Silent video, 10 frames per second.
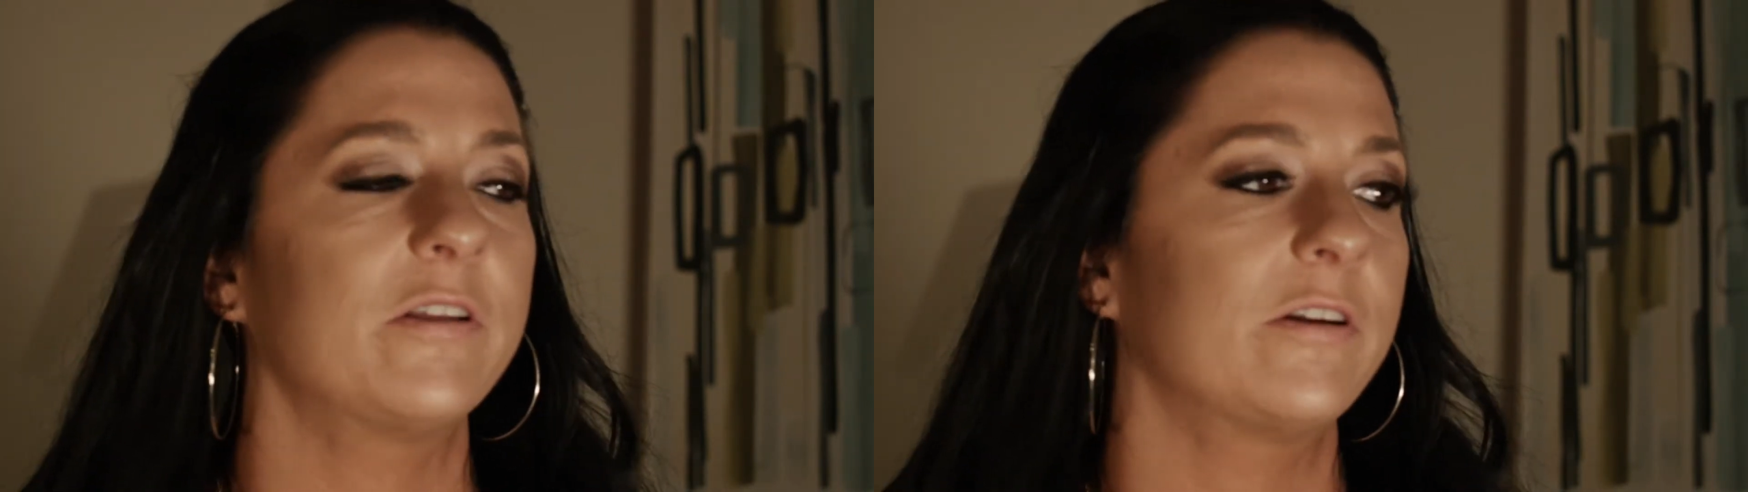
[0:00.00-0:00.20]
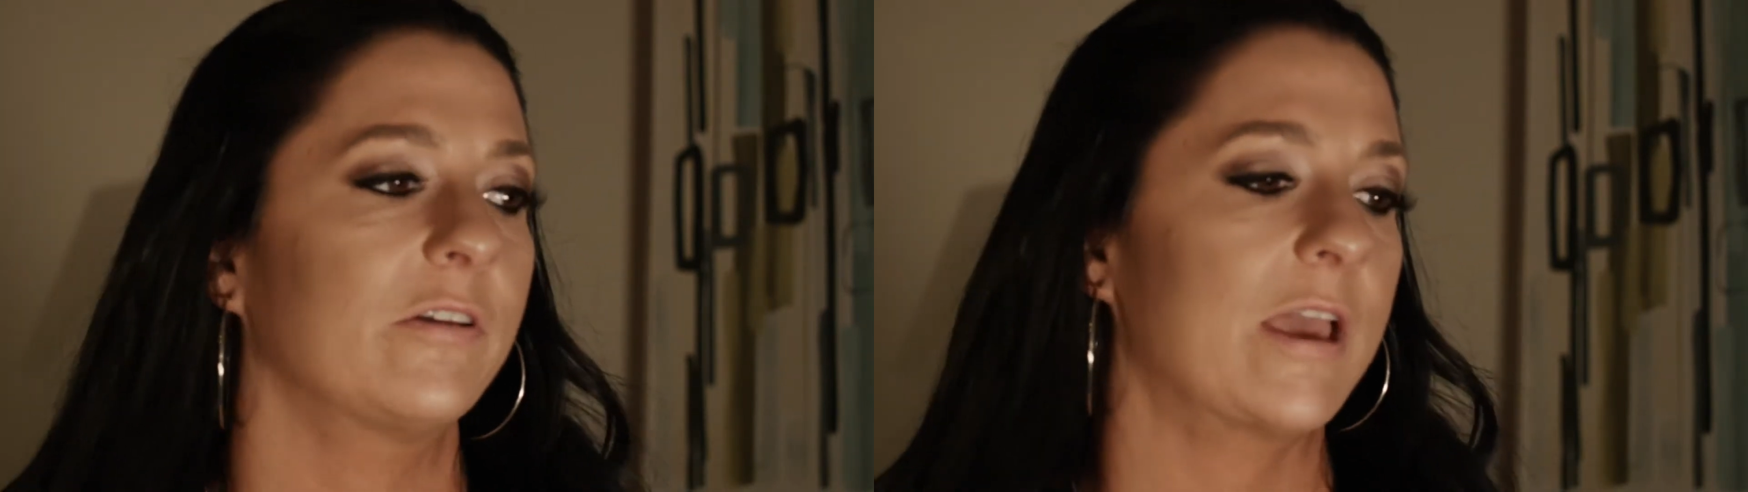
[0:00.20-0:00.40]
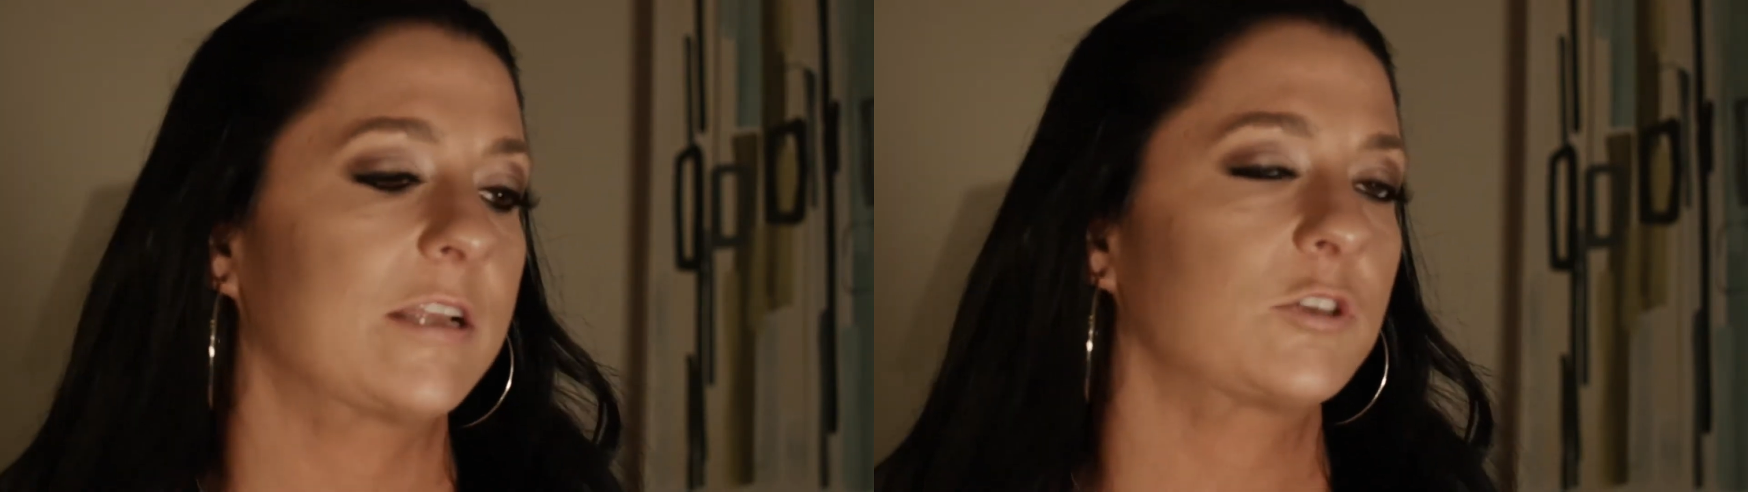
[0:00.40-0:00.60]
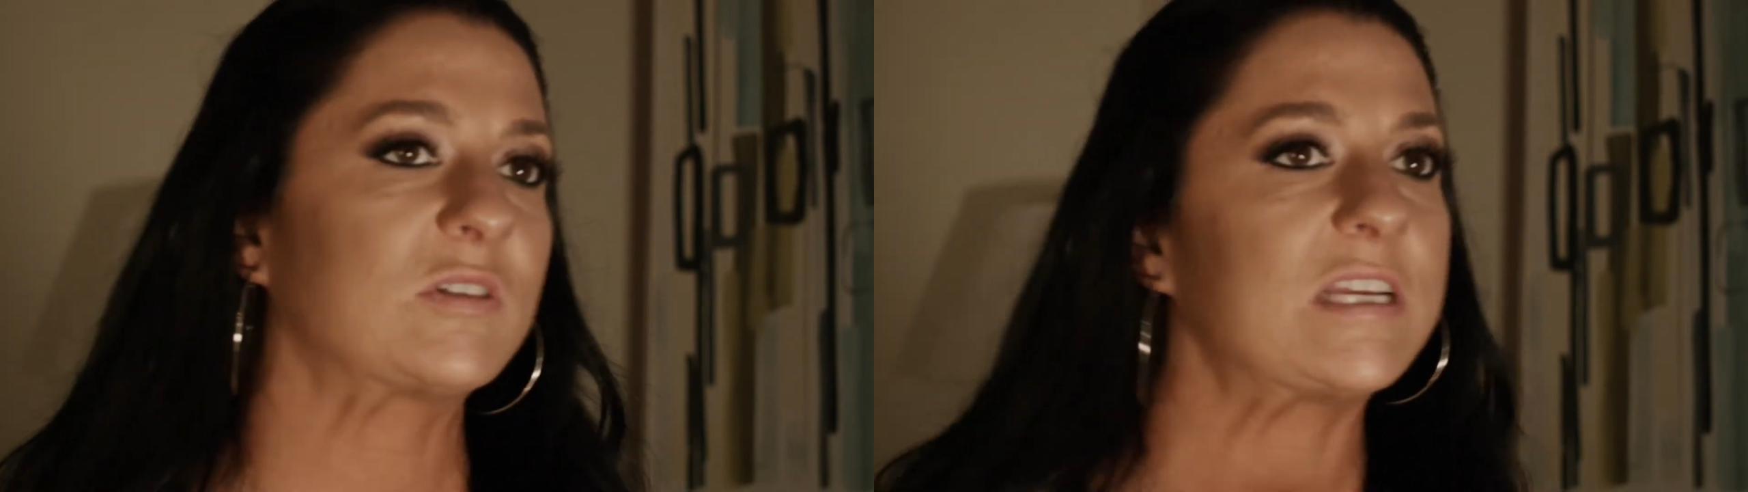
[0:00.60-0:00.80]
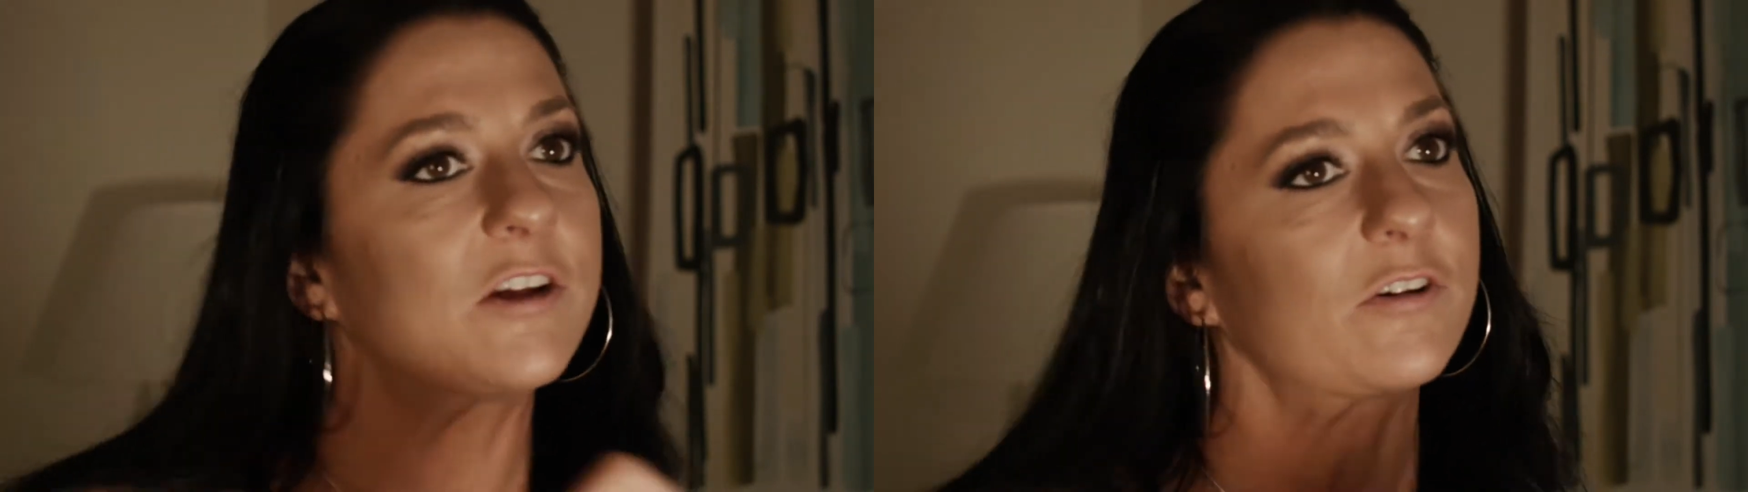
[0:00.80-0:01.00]
and they're
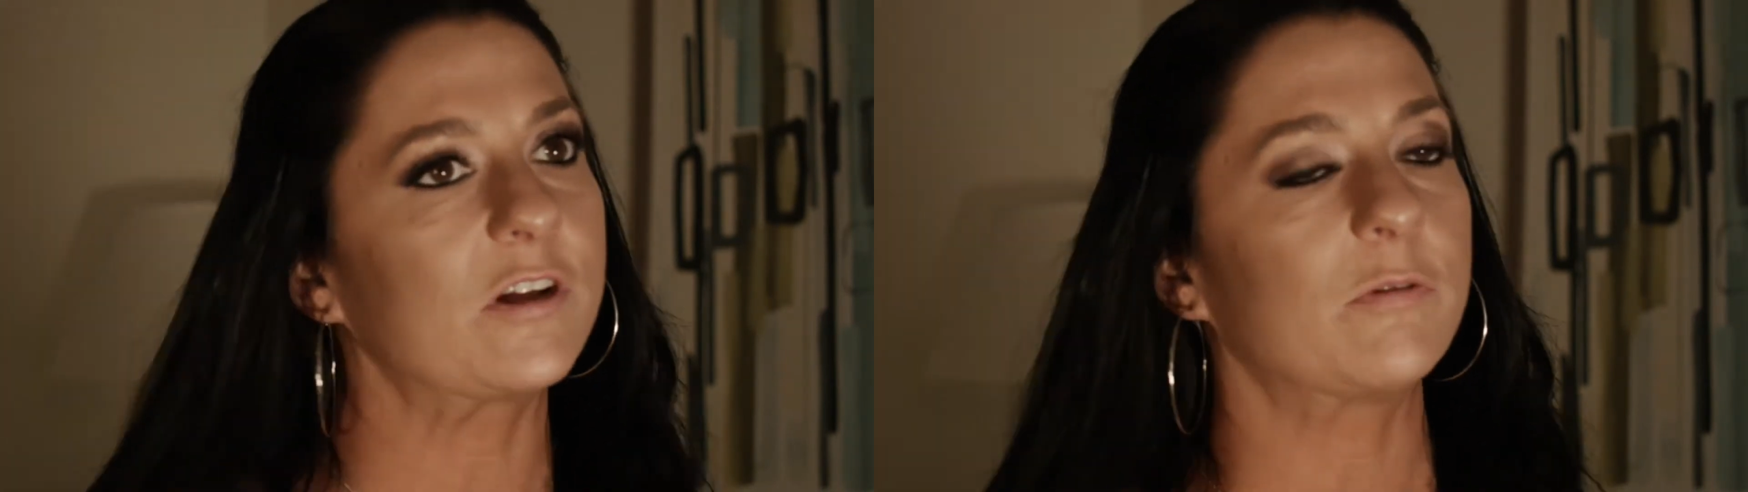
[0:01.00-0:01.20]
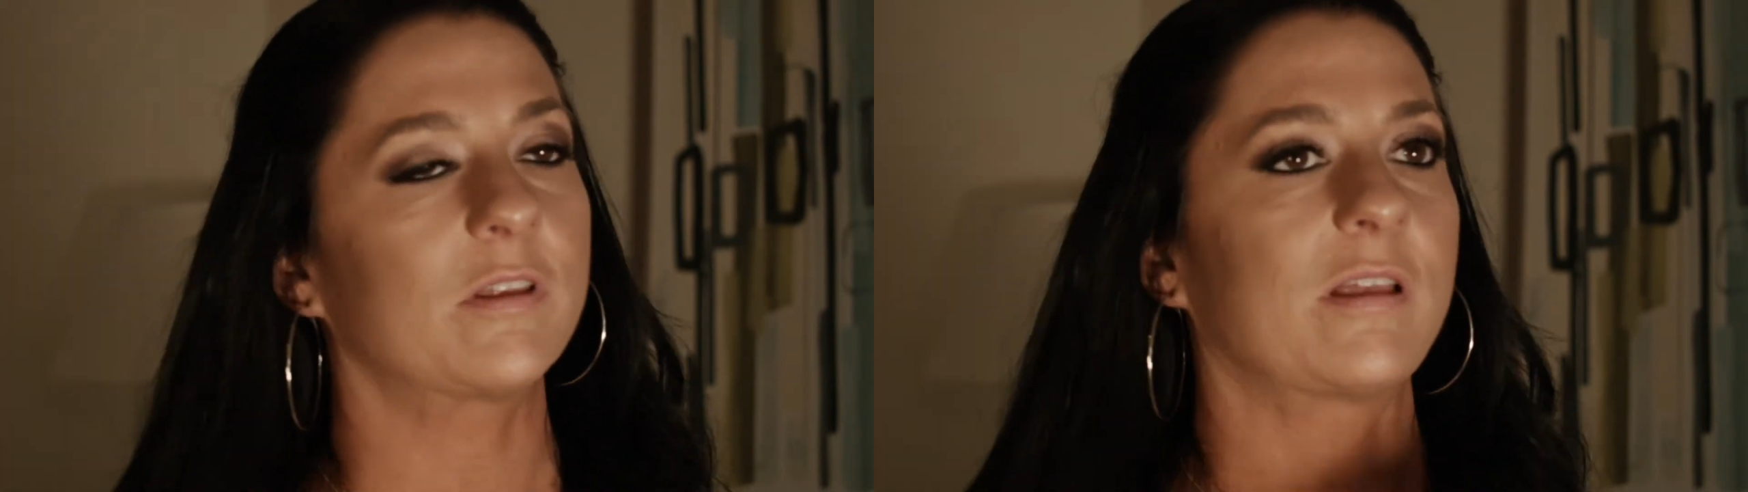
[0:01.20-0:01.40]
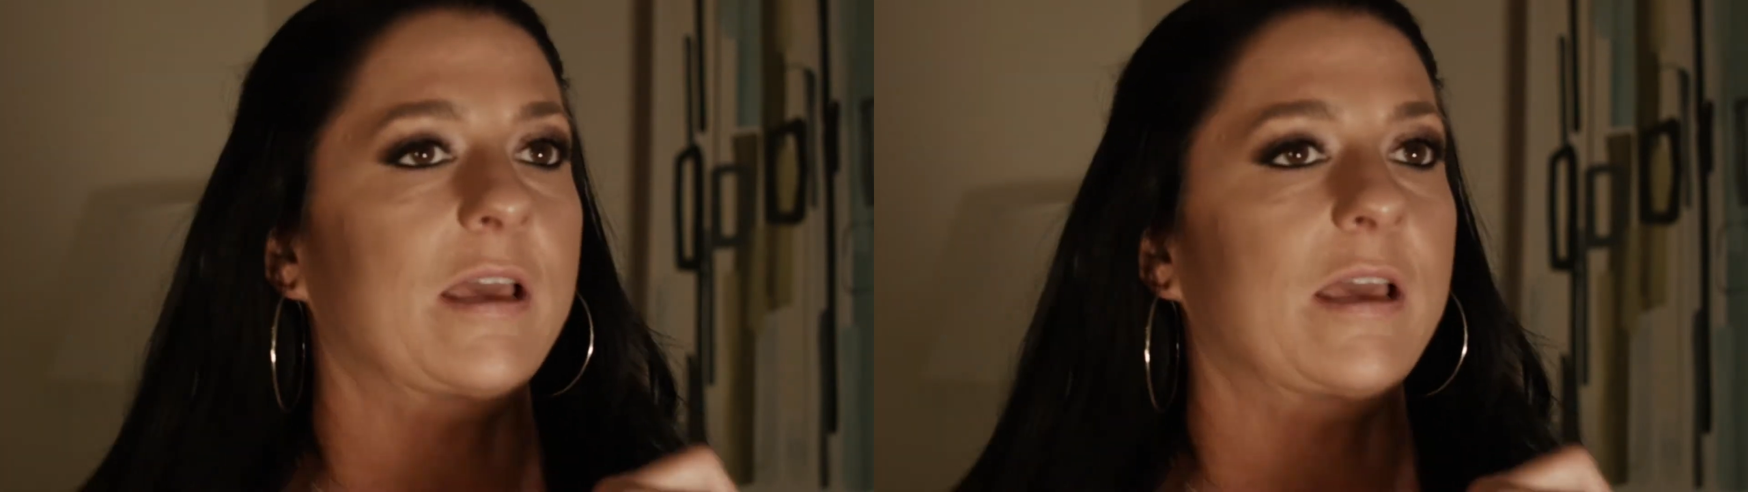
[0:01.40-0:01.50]
like tinkering with